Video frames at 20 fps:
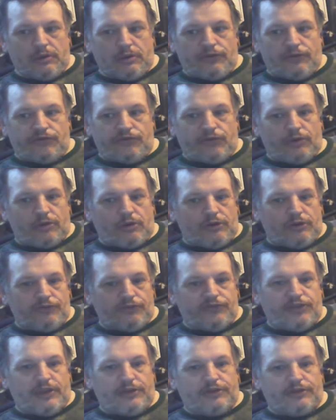So I
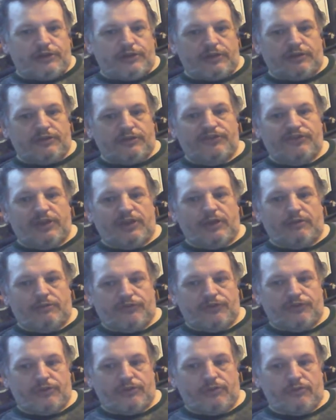contacted the seller and
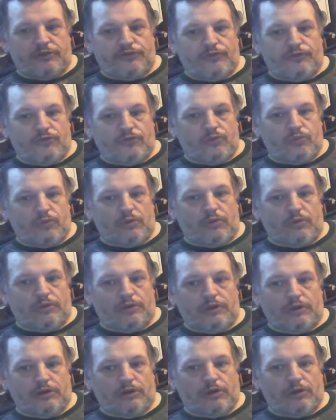said, look, it's not
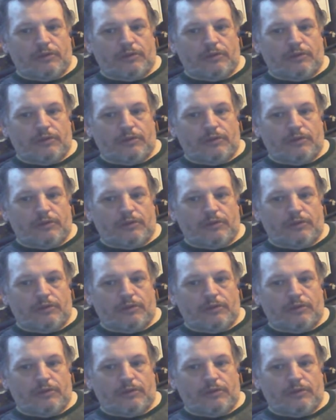working.